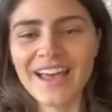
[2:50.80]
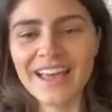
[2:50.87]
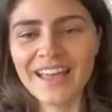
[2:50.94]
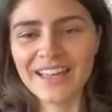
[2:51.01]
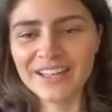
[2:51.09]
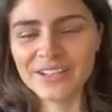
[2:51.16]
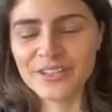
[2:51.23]

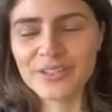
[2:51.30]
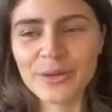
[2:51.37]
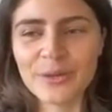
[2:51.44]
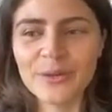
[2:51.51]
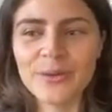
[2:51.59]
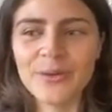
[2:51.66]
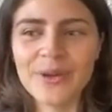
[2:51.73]

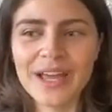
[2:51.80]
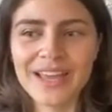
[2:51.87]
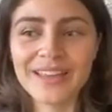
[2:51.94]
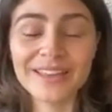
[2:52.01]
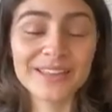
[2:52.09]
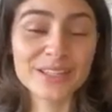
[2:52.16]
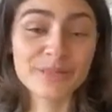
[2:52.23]
into
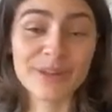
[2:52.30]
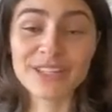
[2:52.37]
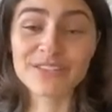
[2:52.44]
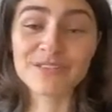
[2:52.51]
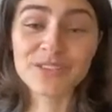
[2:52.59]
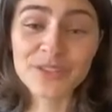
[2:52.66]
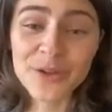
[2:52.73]
the
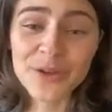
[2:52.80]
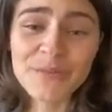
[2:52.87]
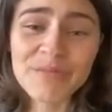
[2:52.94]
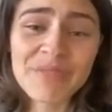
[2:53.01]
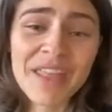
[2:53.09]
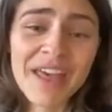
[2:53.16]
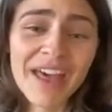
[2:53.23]
space of
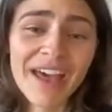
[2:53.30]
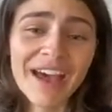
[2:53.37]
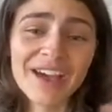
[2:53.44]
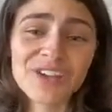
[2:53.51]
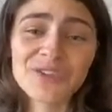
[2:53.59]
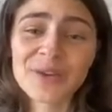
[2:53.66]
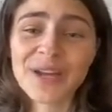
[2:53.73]
Zoom,
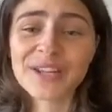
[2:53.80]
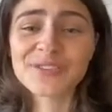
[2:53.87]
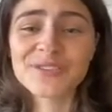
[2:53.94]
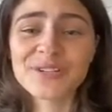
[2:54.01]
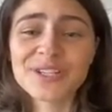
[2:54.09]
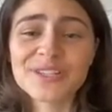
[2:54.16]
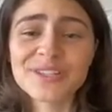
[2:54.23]
tried and
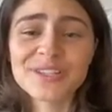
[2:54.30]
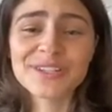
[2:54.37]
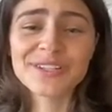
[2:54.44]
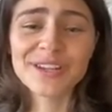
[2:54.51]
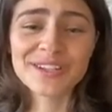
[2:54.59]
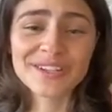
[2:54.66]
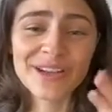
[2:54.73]

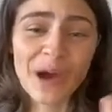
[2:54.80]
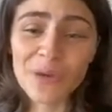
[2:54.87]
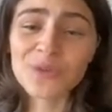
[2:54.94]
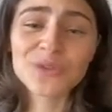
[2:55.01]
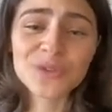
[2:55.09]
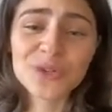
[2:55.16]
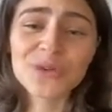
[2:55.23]
trusted
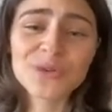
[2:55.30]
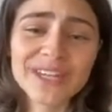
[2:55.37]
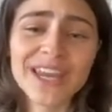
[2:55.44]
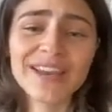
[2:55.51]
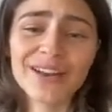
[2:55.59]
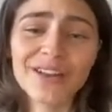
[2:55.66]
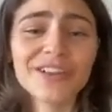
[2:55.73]
old school
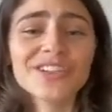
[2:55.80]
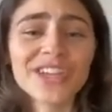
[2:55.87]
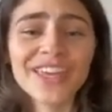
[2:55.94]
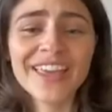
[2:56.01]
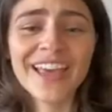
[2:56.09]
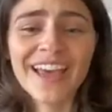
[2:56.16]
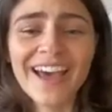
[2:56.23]

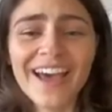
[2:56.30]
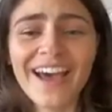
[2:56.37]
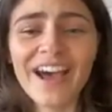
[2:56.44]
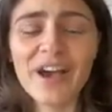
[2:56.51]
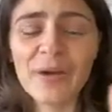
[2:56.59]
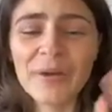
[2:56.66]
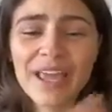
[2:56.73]
technology.
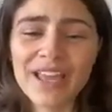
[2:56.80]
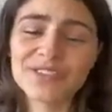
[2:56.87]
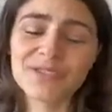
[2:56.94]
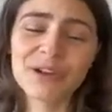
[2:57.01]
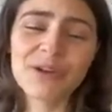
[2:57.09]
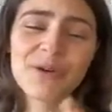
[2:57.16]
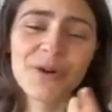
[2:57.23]
We had
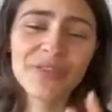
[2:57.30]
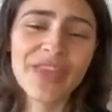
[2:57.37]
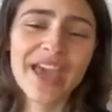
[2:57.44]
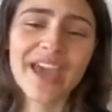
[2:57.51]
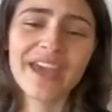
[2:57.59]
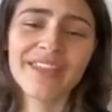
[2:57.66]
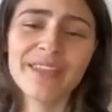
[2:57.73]
to record
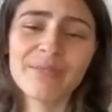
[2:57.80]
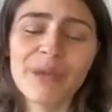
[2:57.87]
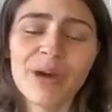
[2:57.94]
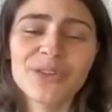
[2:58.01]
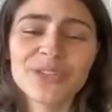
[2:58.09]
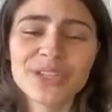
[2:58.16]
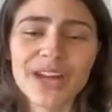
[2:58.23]
that and then
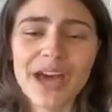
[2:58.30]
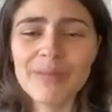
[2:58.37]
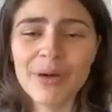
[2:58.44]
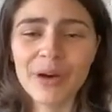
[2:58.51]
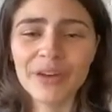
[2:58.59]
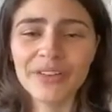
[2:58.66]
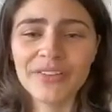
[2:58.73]
post it
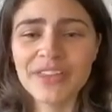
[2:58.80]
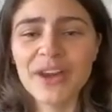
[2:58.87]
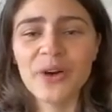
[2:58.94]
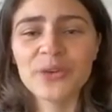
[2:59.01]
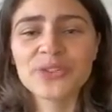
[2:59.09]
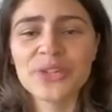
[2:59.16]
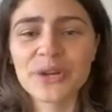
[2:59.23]
up on the
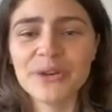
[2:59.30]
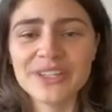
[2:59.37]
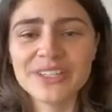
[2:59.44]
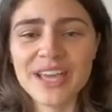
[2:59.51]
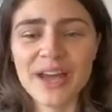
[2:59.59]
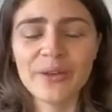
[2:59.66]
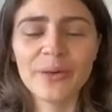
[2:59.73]
Aotearoa
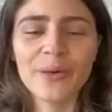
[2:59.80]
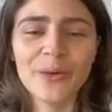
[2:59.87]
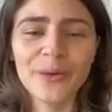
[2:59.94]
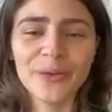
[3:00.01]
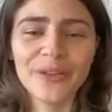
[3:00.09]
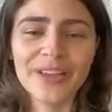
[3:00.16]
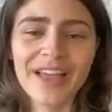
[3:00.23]
Town
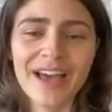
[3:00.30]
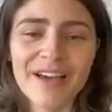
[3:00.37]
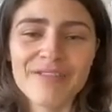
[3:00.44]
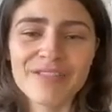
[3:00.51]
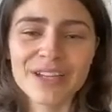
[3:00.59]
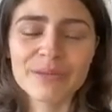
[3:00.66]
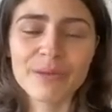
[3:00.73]
Hall
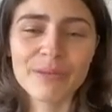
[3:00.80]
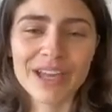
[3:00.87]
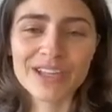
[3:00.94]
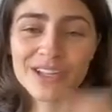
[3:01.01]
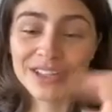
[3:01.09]
Facebook page. I'll